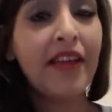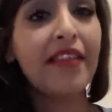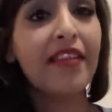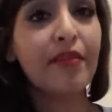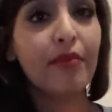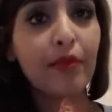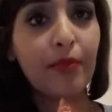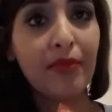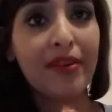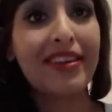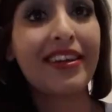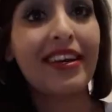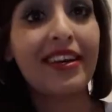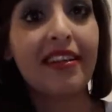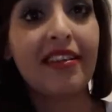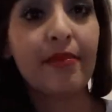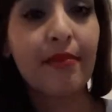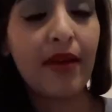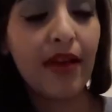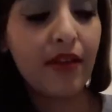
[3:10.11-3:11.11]
This one
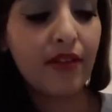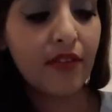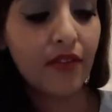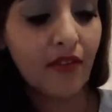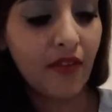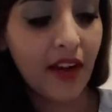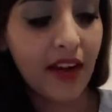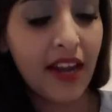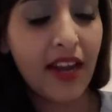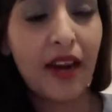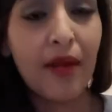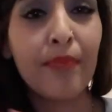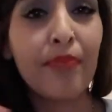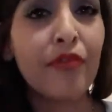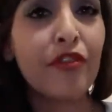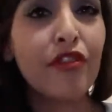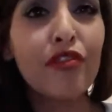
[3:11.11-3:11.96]
particularly smells great, and I'm